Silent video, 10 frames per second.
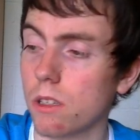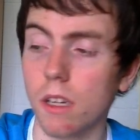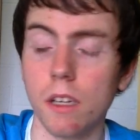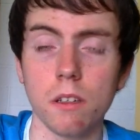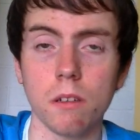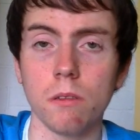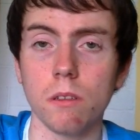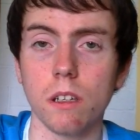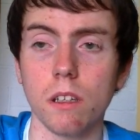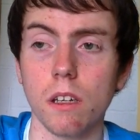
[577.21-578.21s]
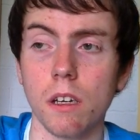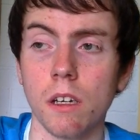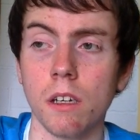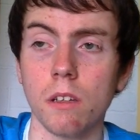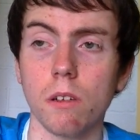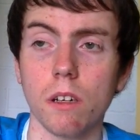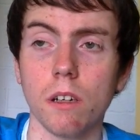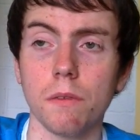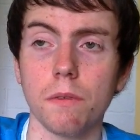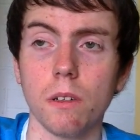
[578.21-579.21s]
Stay tuned and look
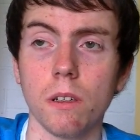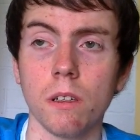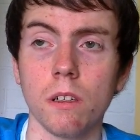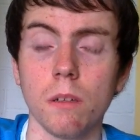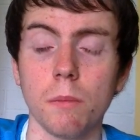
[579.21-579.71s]
out for